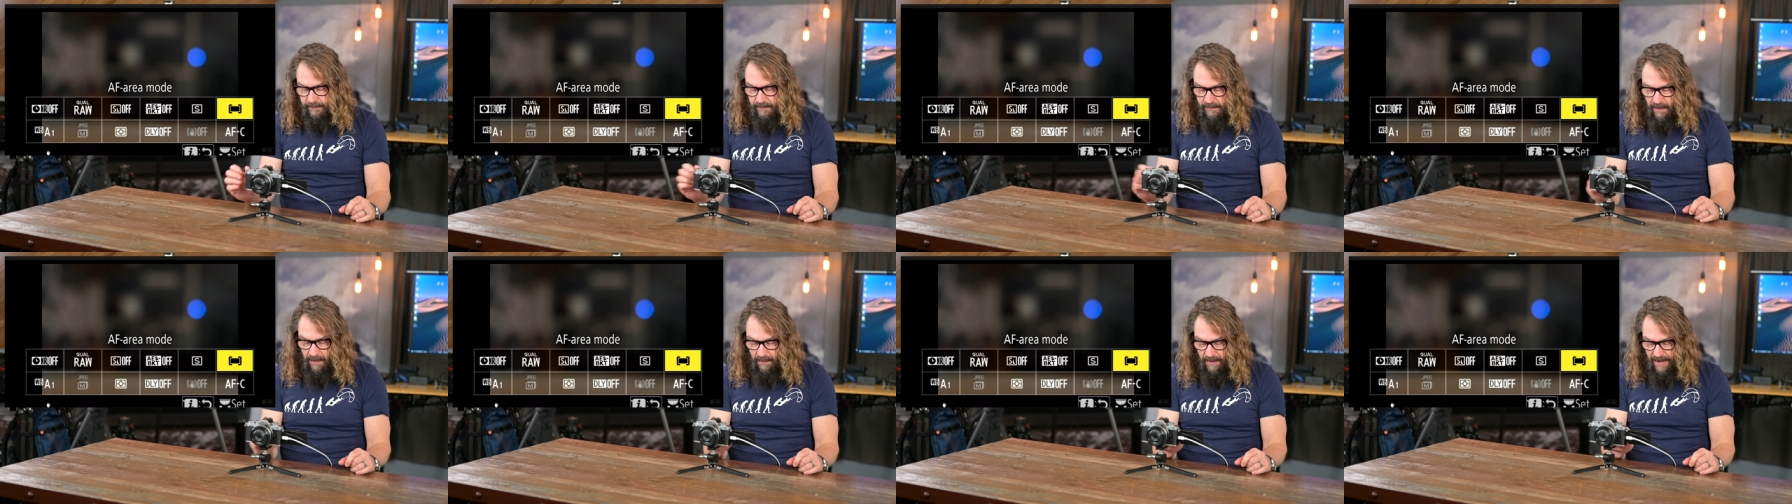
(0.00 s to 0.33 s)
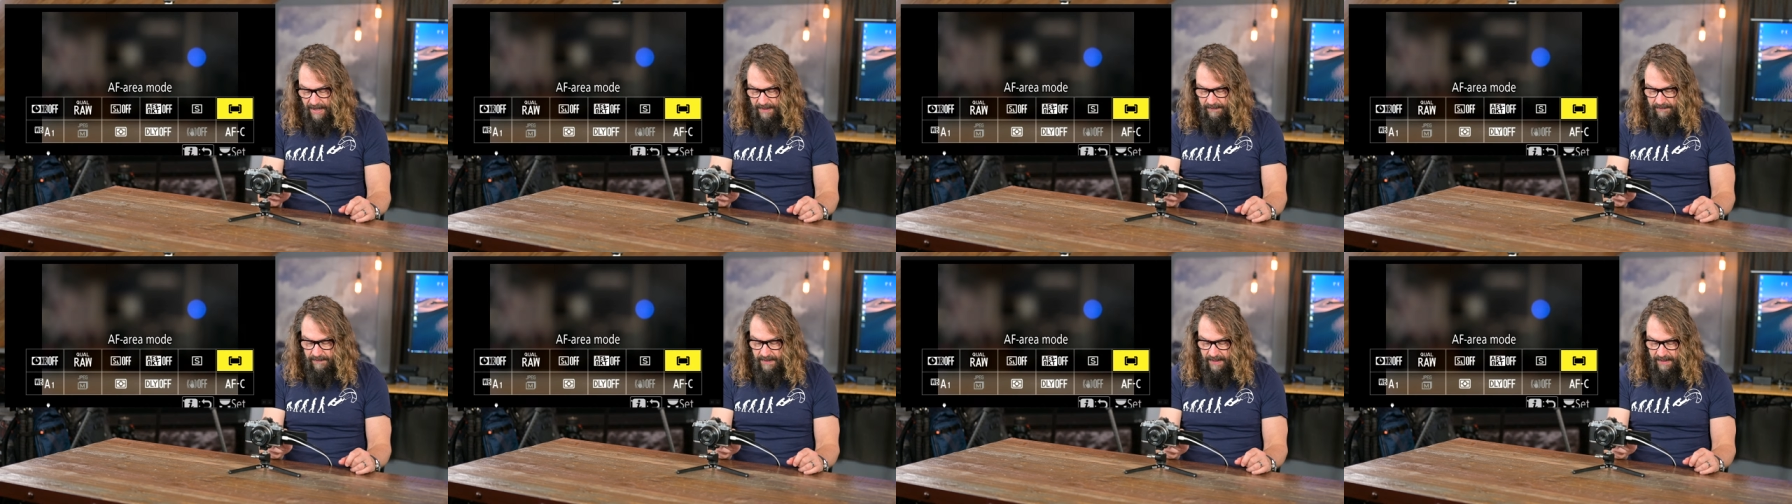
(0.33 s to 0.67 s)
All
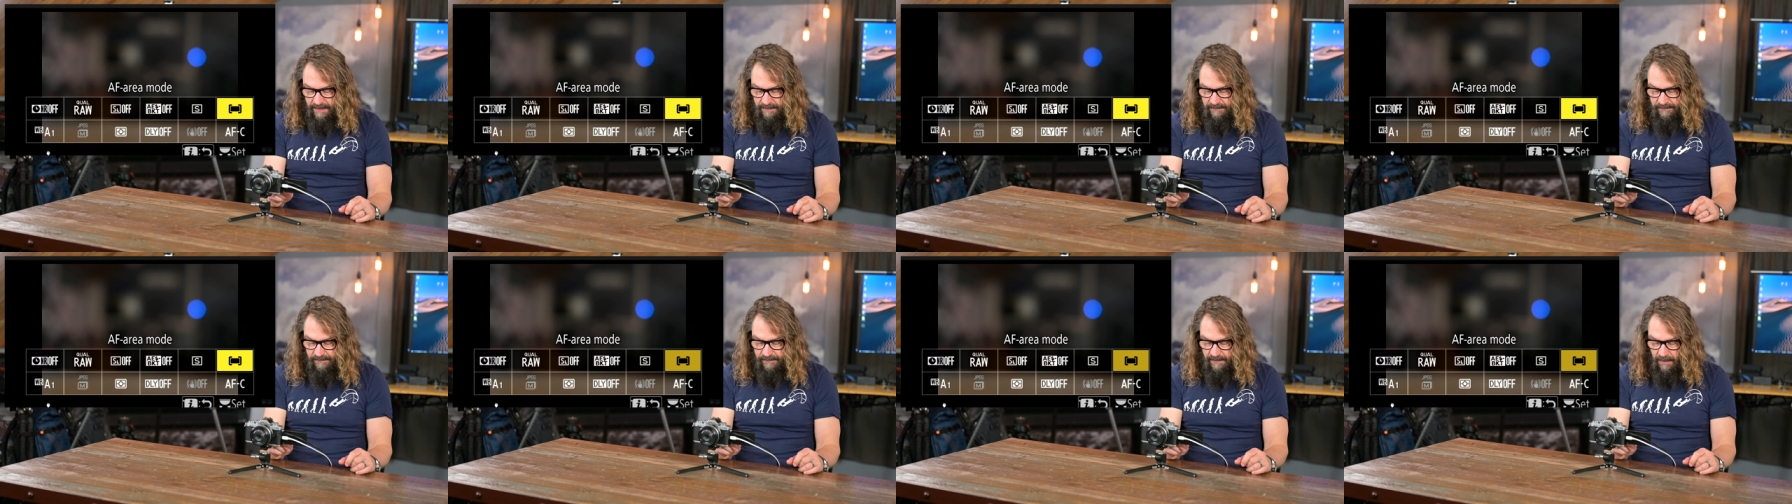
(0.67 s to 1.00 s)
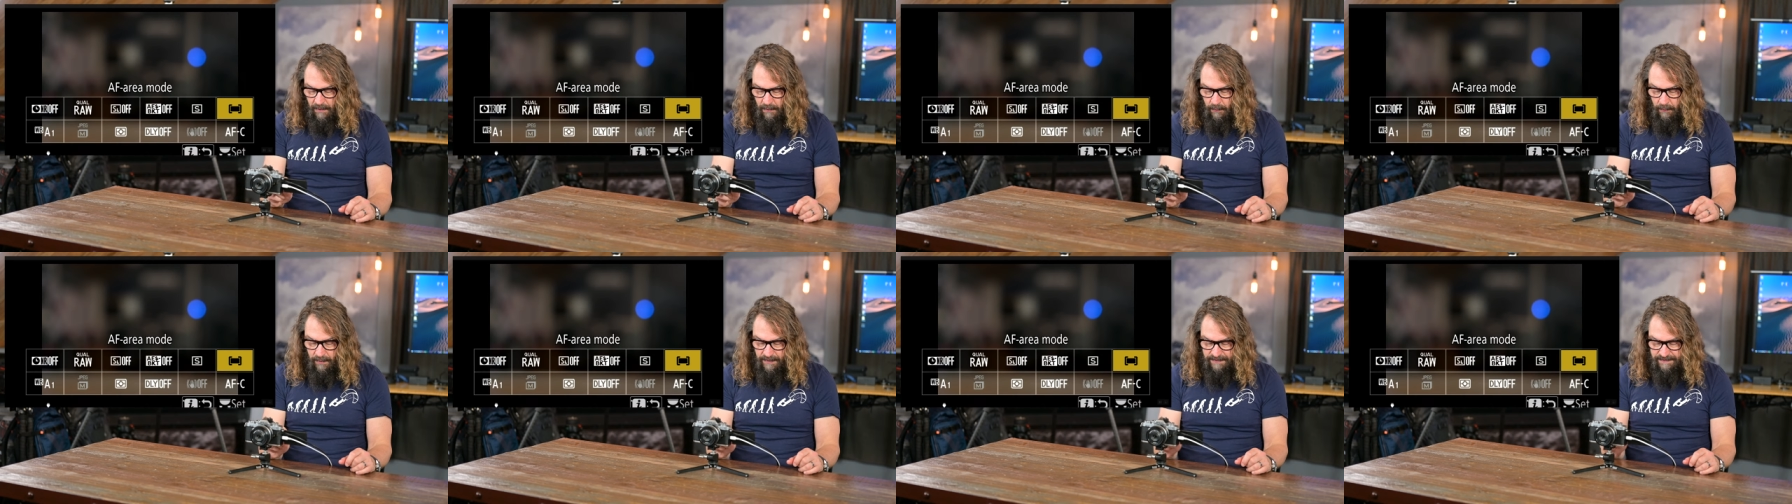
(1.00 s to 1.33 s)
right, and
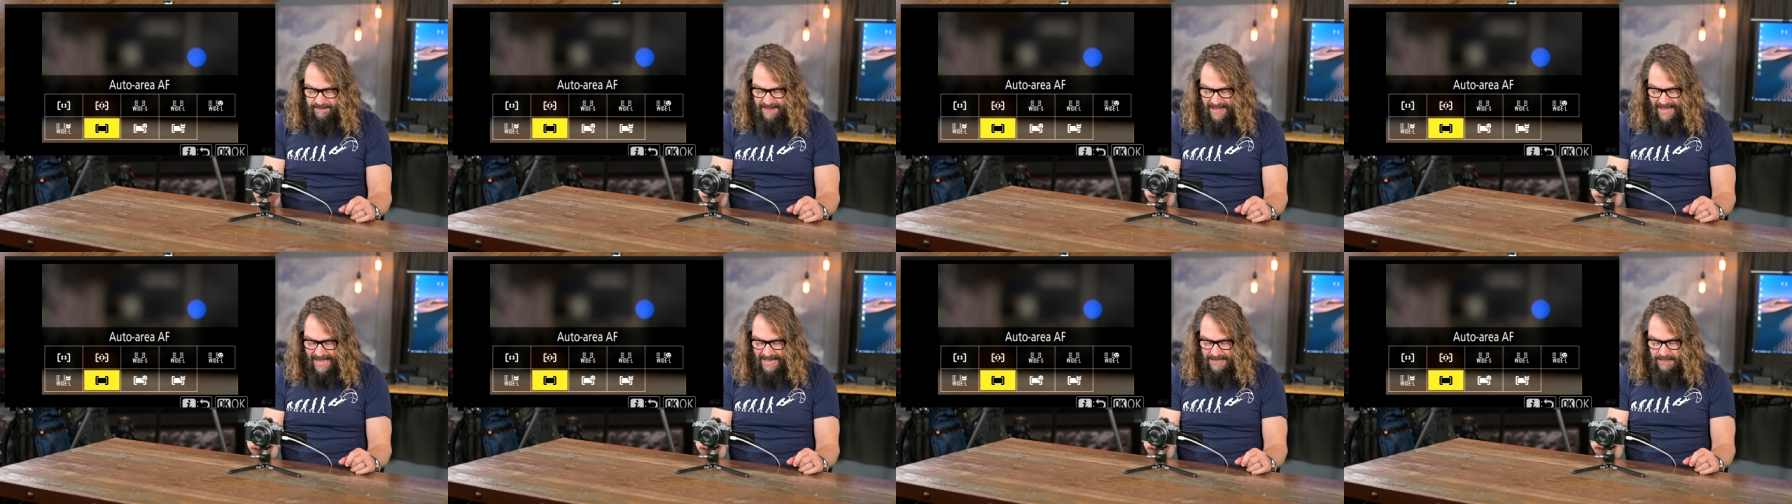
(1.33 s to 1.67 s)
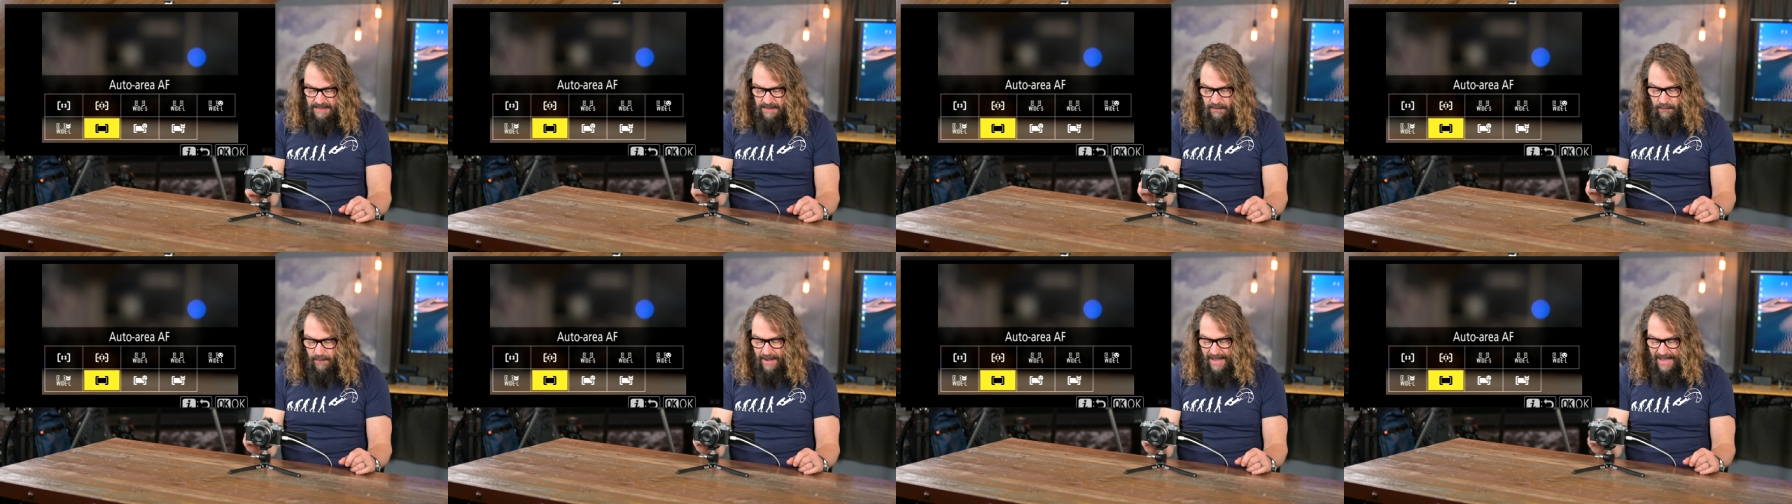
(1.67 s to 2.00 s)
so with
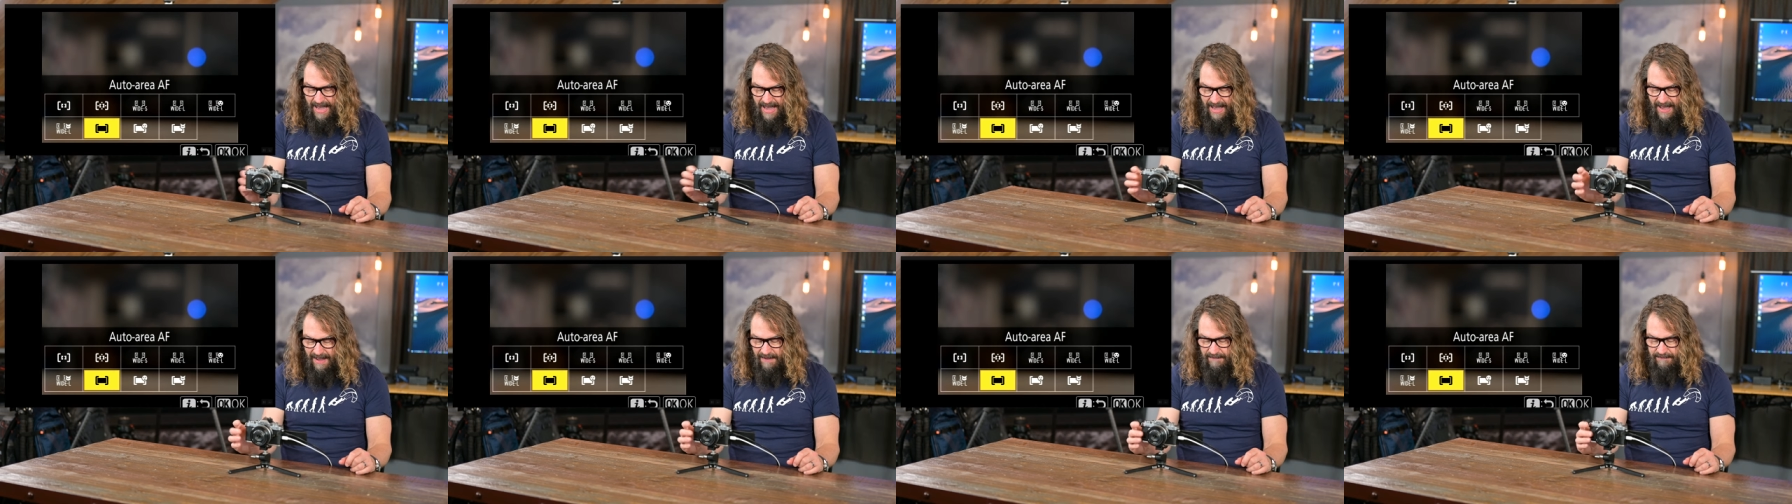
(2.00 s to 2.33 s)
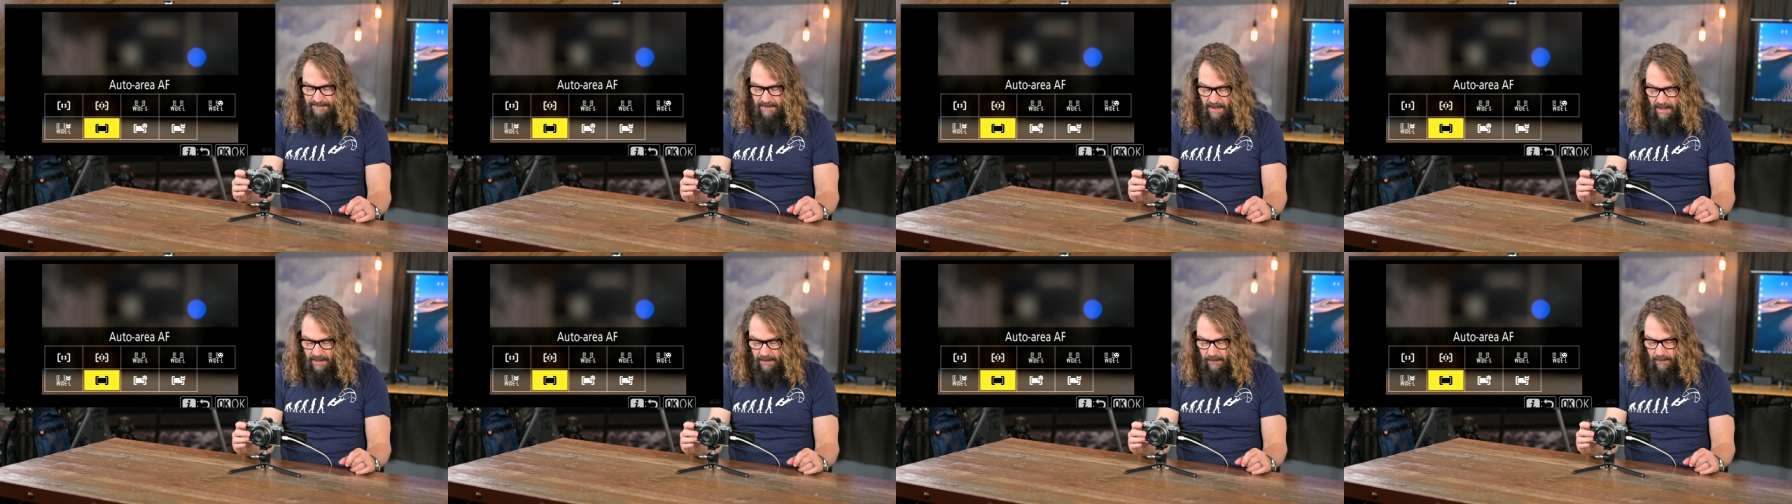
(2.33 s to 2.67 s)
that, you
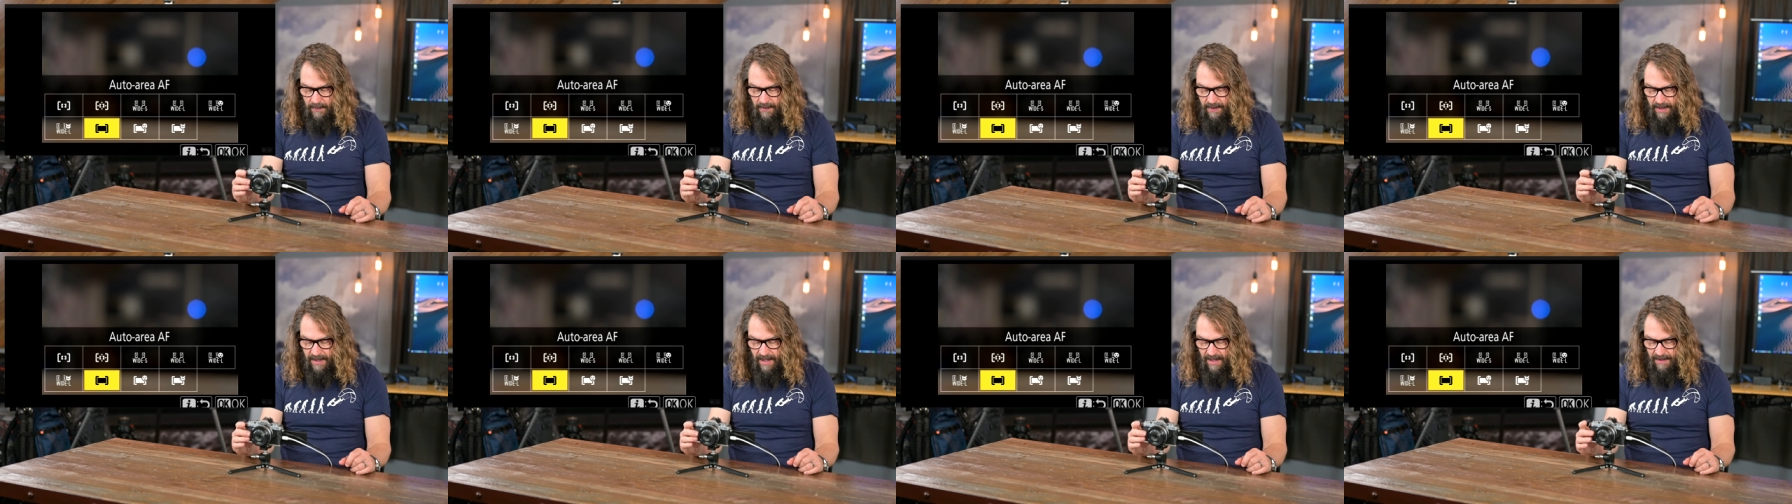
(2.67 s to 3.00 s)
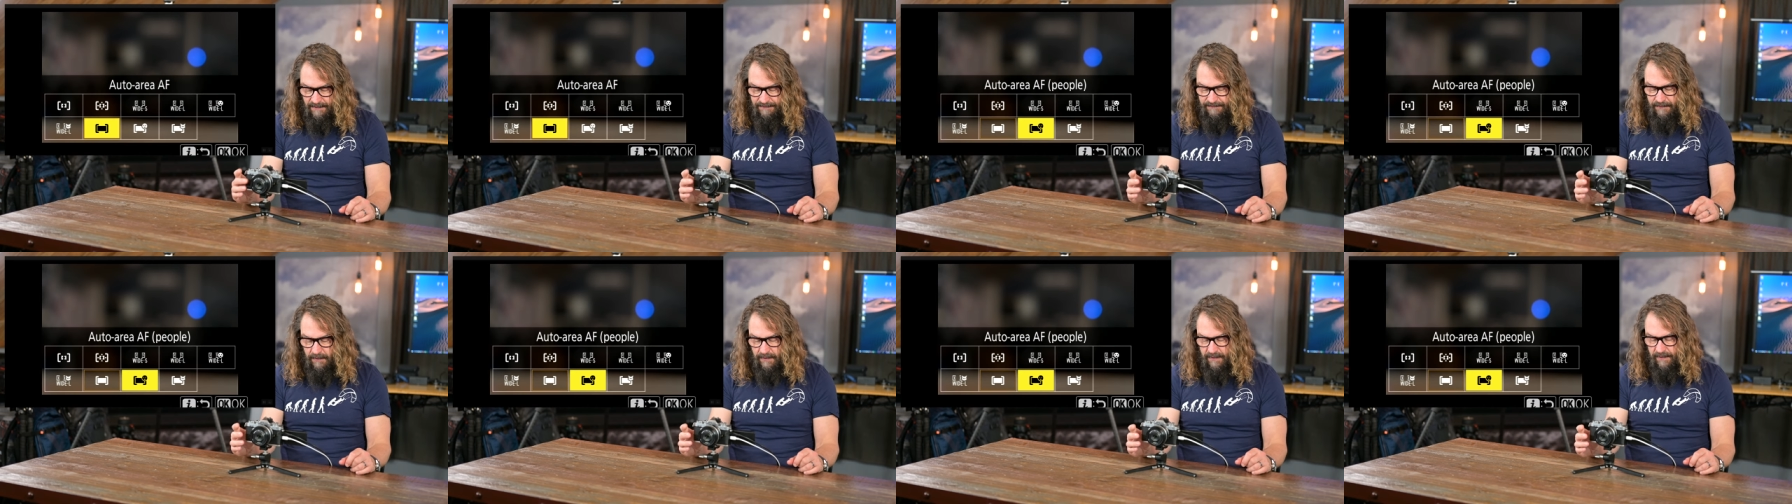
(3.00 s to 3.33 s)
have auto area
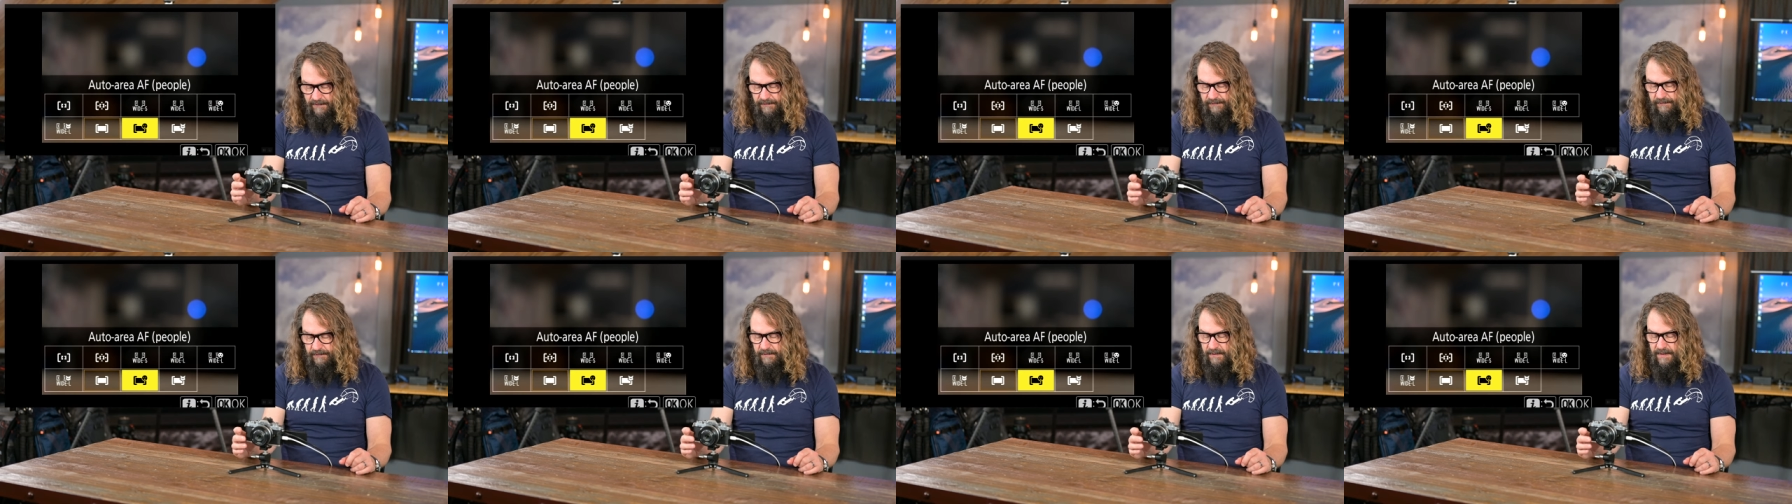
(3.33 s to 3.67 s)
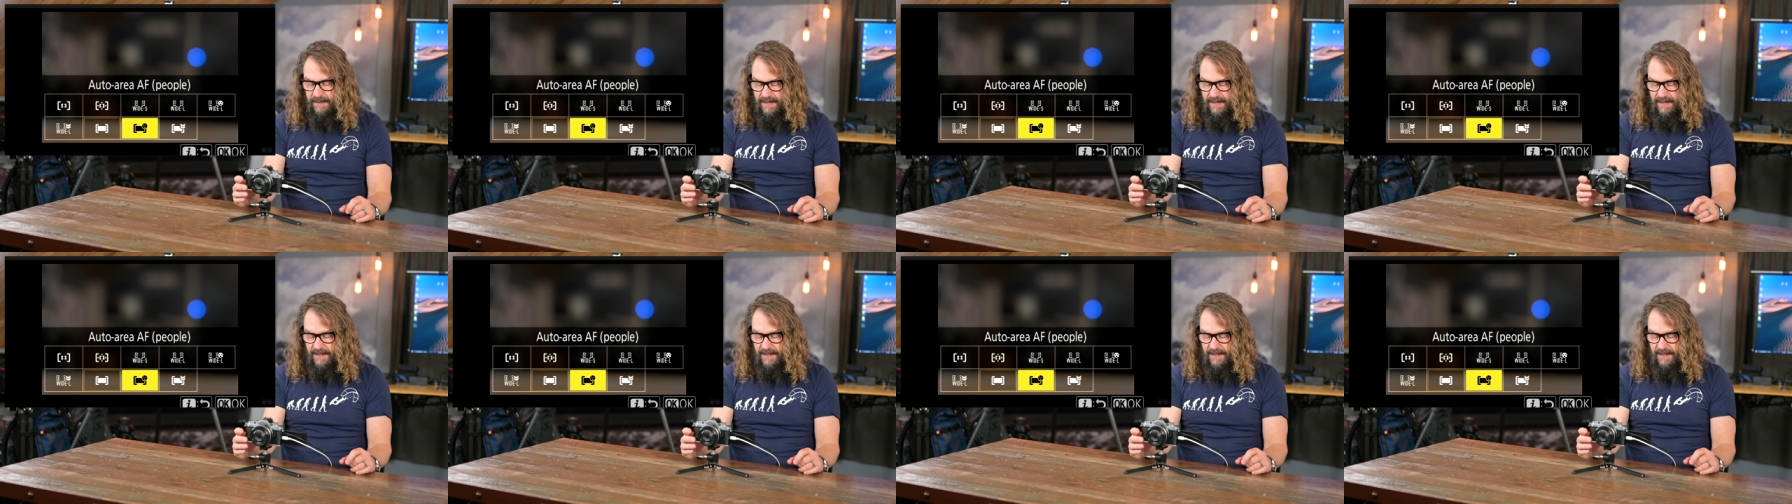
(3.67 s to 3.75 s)
autofocus,